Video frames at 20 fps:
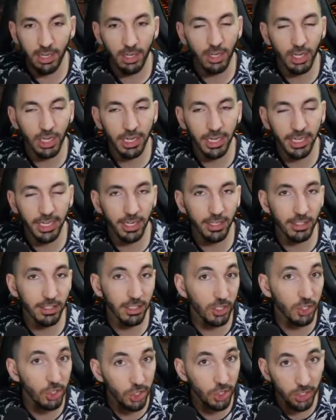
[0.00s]
clears. The
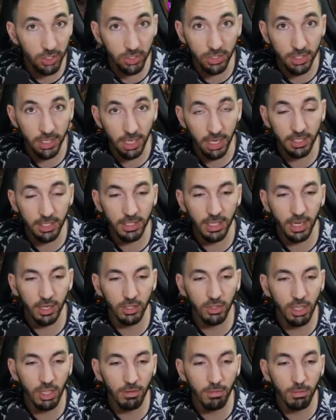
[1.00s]
shield set is there
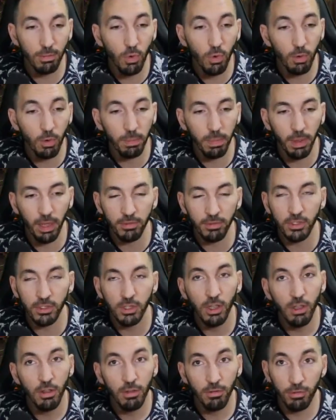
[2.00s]
to give more buffs
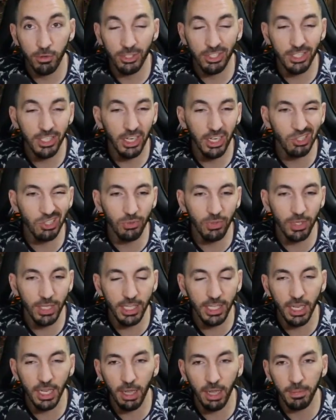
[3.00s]
for Seer to
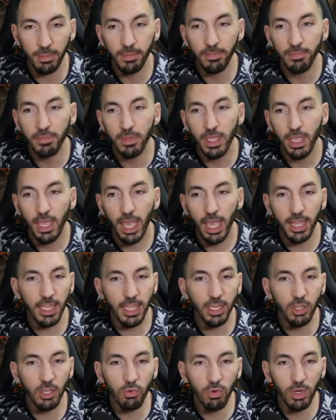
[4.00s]
eat up. And
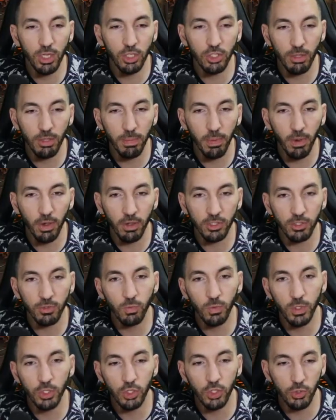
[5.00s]
then you reach the boss,
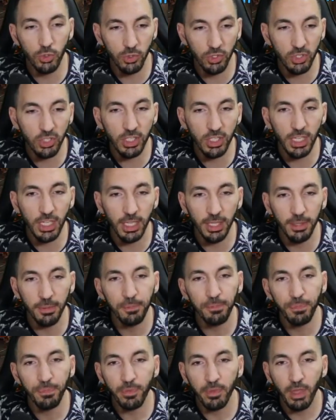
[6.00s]
which you'll see
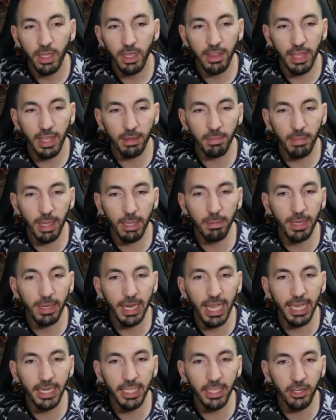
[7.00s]
that my
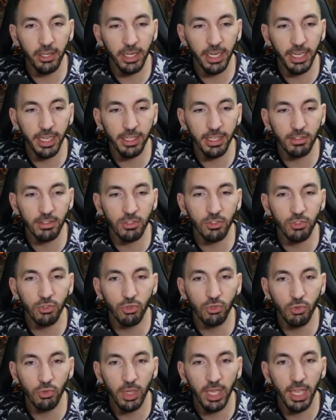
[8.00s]
plan here is
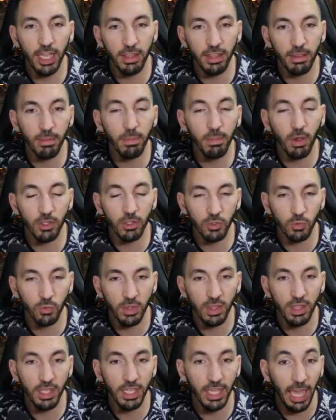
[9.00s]
to hit the boss
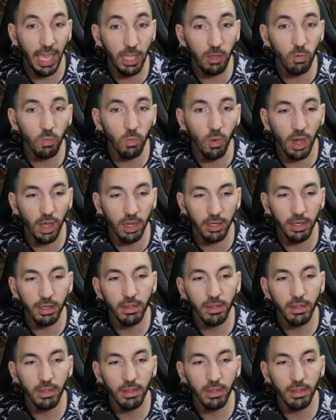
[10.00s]
with the A1